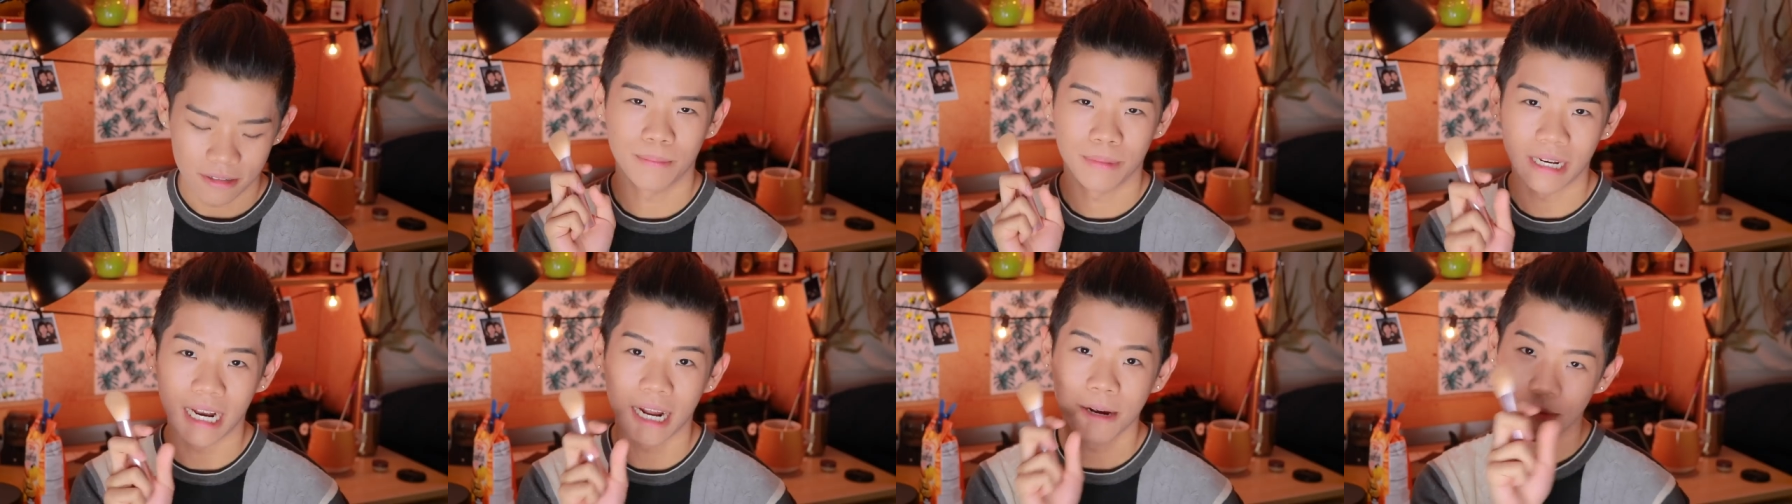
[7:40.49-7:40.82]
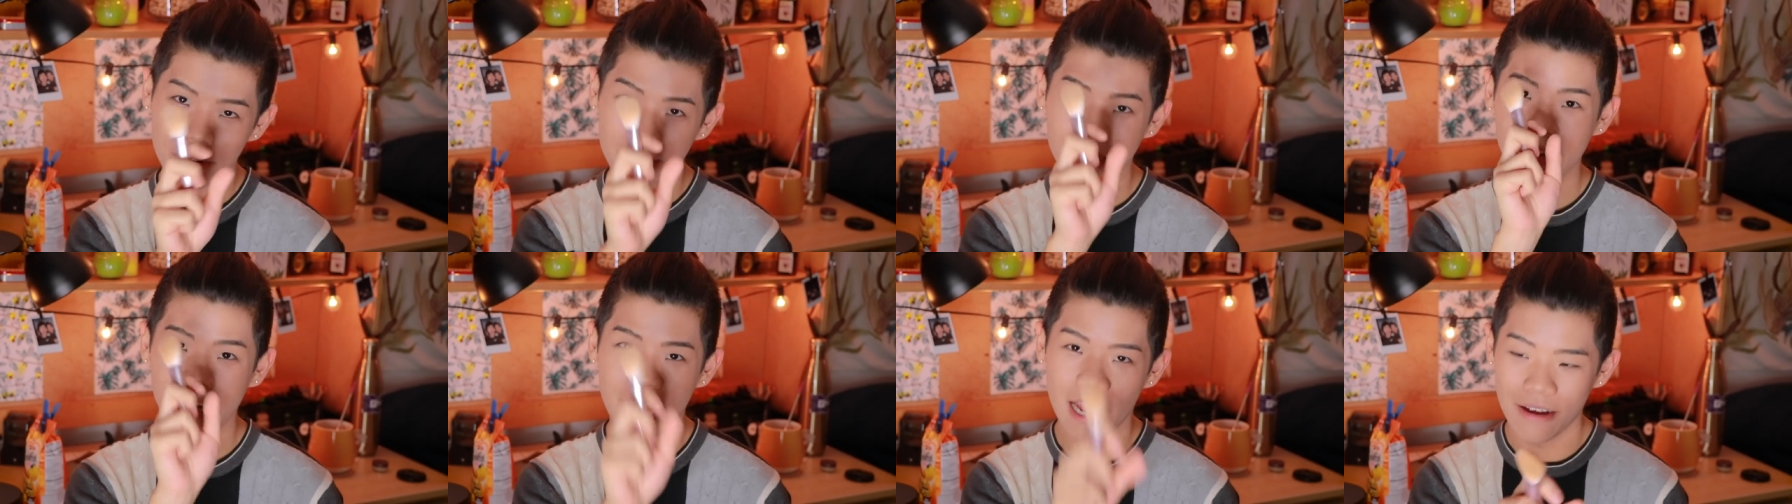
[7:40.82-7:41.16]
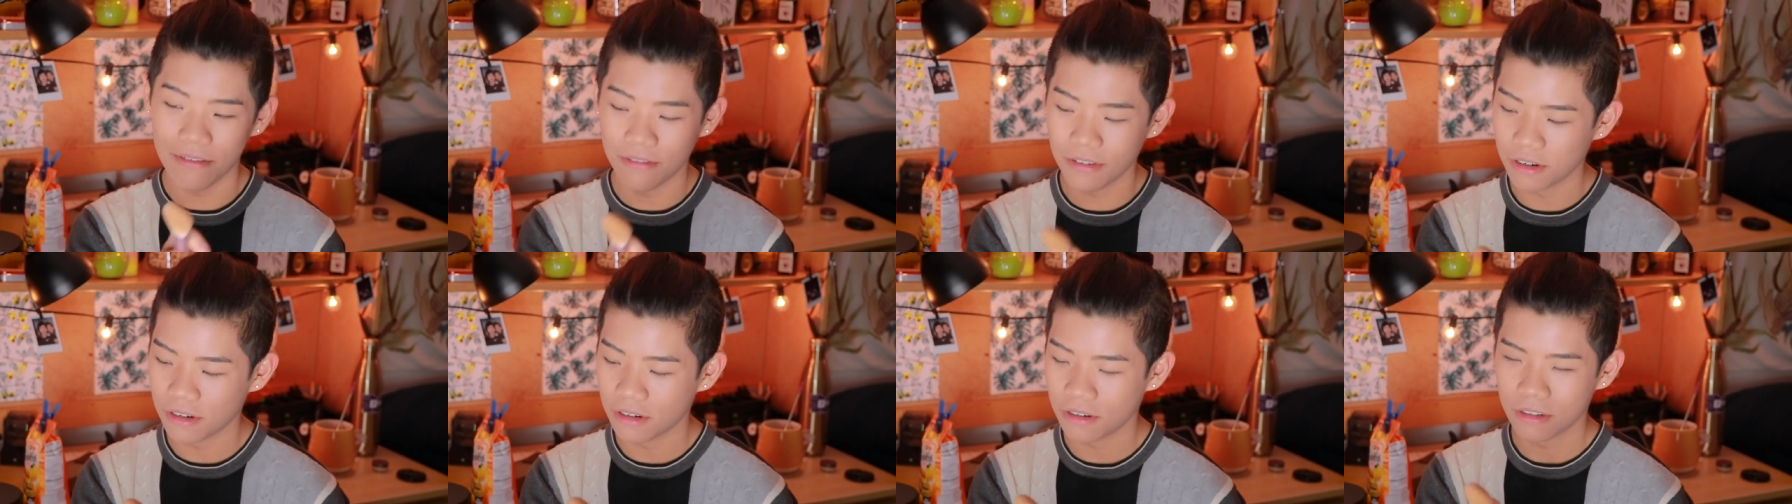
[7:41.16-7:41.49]
But I would
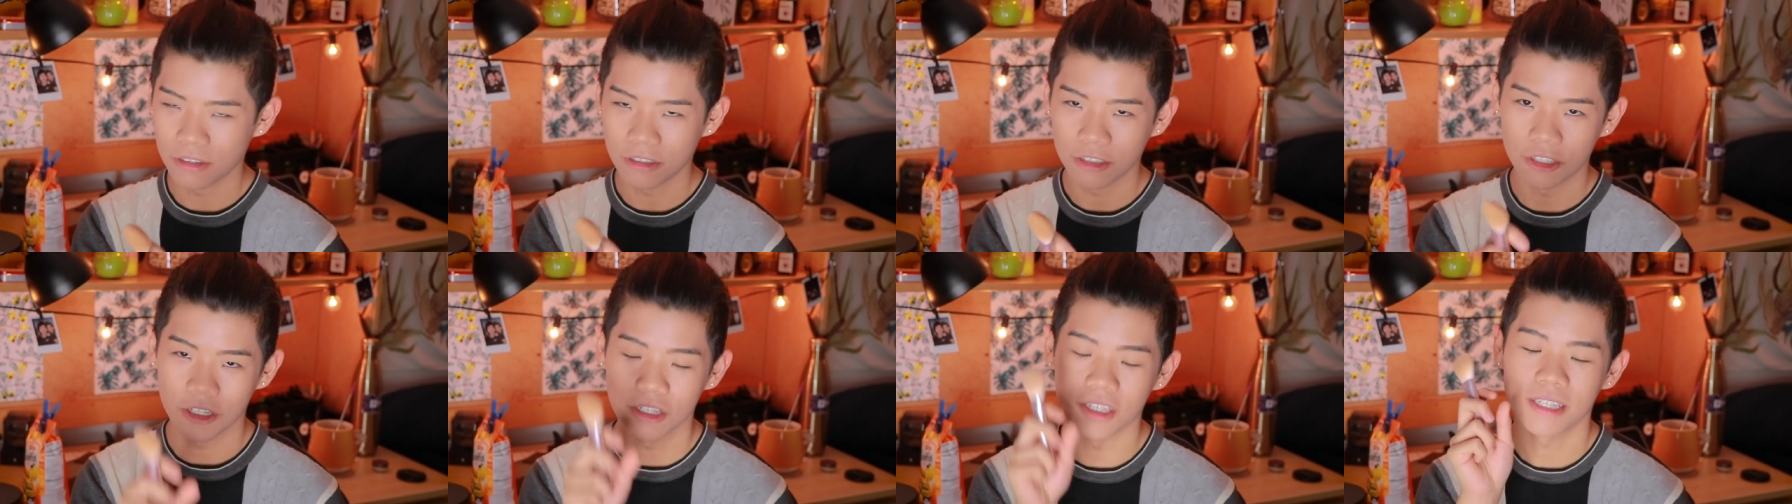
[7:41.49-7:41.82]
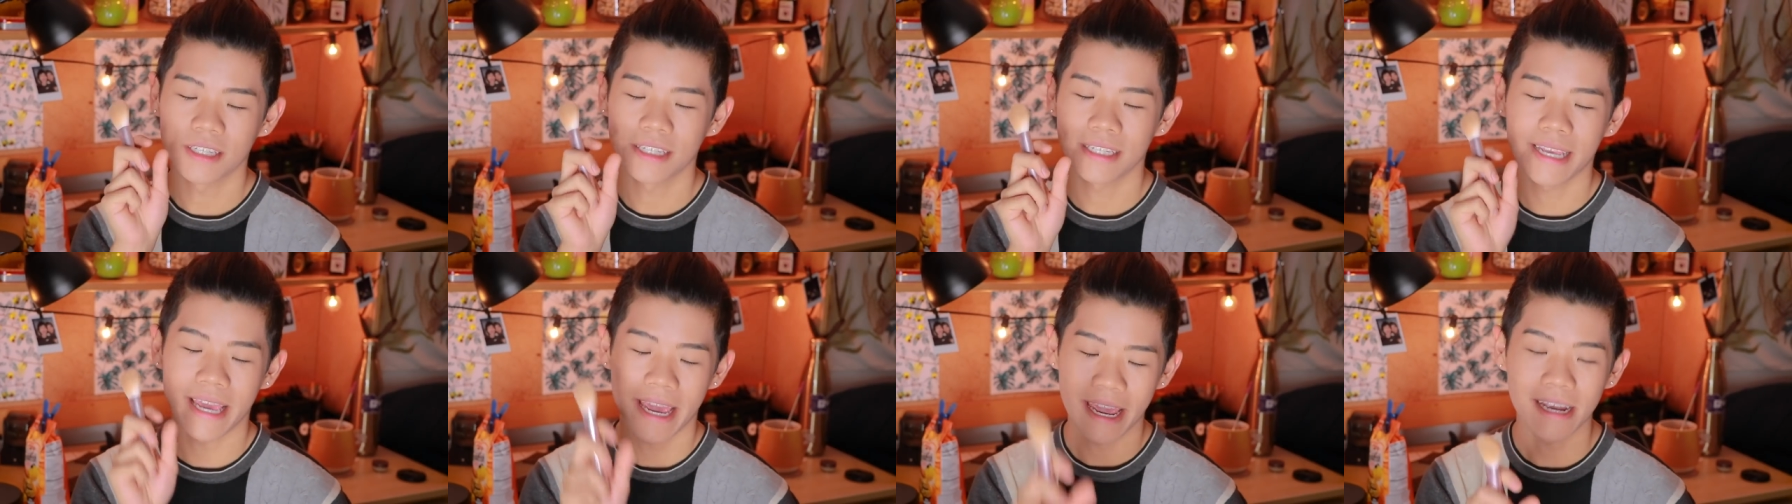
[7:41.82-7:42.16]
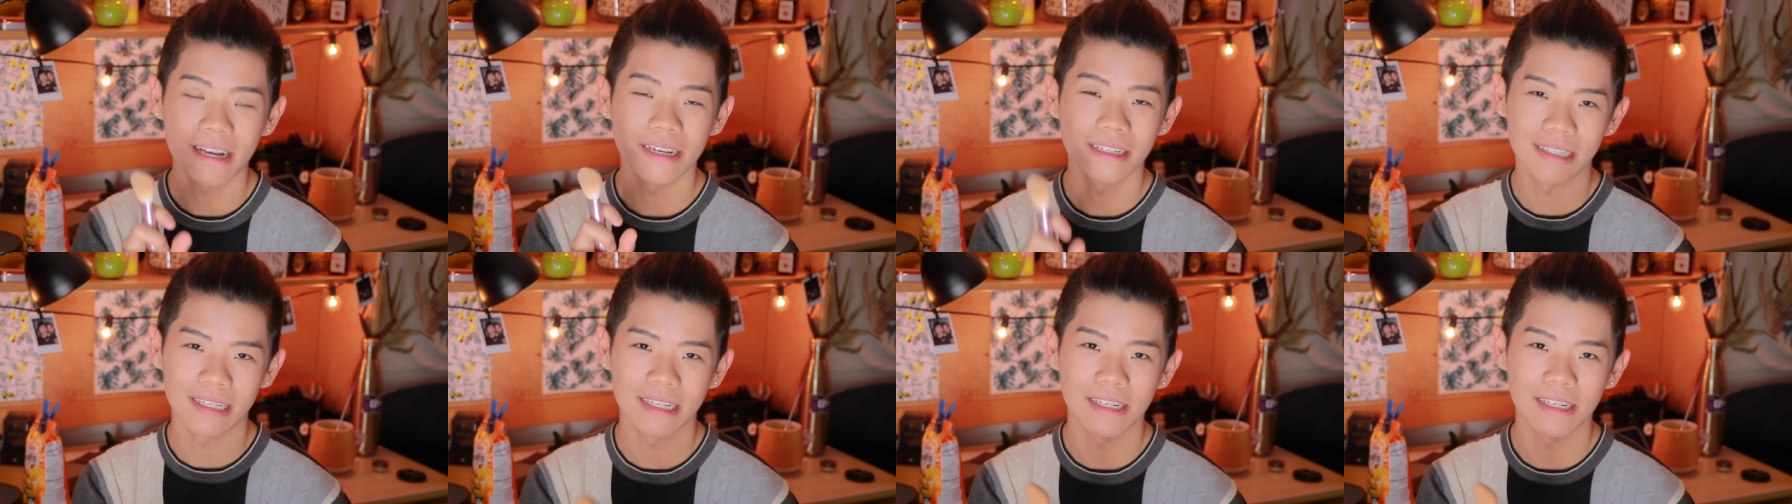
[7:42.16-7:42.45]
never just take a